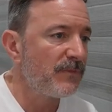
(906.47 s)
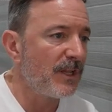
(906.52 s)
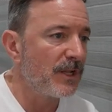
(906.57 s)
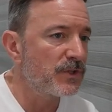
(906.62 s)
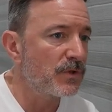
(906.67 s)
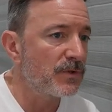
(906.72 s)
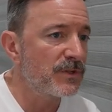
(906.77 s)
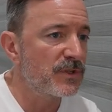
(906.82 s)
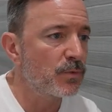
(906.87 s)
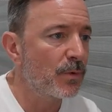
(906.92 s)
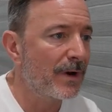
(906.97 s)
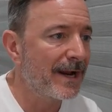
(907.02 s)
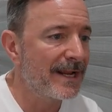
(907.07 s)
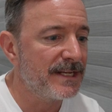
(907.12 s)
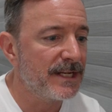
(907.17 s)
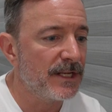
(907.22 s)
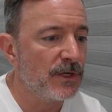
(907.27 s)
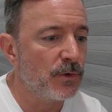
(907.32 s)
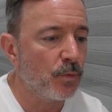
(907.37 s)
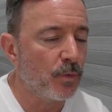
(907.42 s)
So this is what I
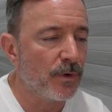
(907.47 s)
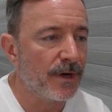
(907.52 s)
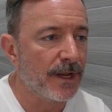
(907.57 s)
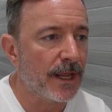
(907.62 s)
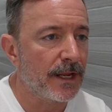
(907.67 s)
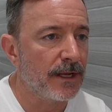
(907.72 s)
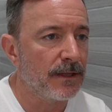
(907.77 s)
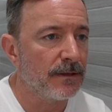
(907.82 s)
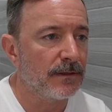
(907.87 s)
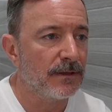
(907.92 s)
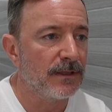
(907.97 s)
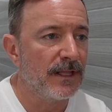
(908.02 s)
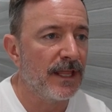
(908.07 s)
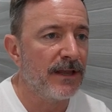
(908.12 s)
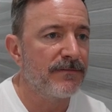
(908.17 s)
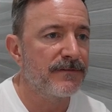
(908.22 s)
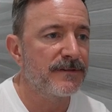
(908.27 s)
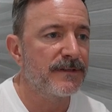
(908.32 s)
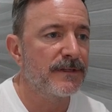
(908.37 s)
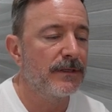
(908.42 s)
did when I
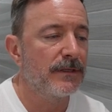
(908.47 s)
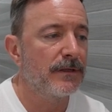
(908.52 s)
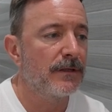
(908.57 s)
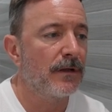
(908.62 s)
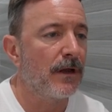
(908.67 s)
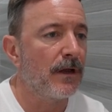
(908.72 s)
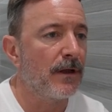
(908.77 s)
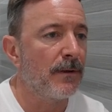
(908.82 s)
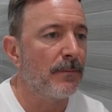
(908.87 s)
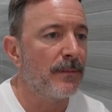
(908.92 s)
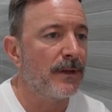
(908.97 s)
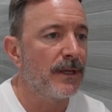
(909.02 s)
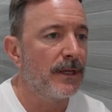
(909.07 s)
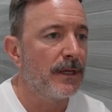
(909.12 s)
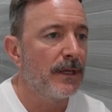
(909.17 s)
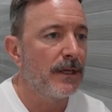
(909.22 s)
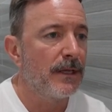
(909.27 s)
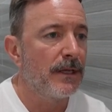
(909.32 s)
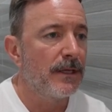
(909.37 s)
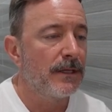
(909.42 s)
left
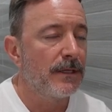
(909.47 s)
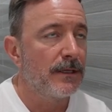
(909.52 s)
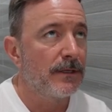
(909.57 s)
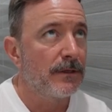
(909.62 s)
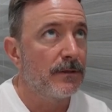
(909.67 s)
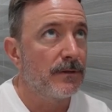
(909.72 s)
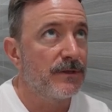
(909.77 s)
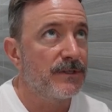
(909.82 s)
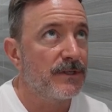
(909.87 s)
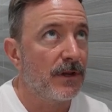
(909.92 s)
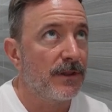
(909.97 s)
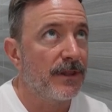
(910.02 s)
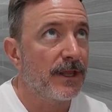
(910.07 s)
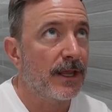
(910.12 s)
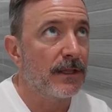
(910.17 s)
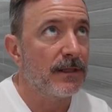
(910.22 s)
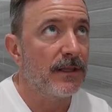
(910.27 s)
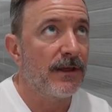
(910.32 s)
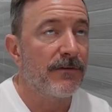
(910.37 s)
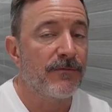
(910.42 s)
this year. I think
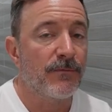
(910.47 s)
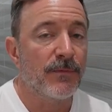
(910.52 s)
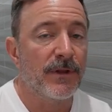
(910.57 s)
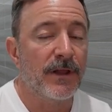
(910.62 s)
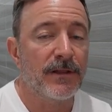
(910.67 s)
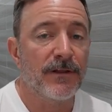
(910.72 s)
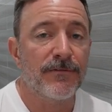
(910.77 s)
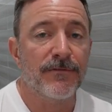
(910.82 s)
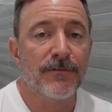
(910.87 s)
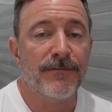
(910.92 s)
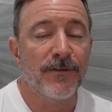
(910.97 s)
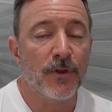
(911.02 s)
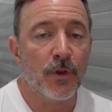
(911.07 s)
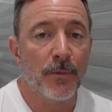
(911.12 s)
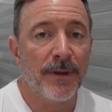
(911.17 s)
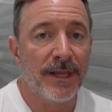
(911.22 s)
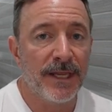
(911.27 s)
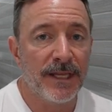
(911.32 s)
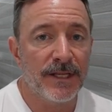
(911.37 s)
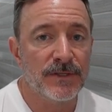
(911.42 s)
when I left the
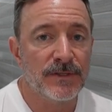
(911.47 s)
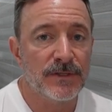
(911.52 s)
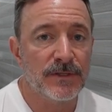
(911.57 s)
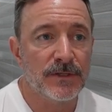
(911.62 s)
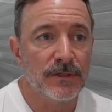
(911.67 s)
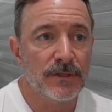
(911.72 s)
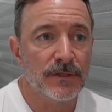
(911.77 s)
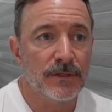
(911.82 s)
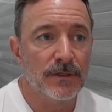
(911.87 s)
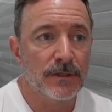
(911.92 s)
Philippines.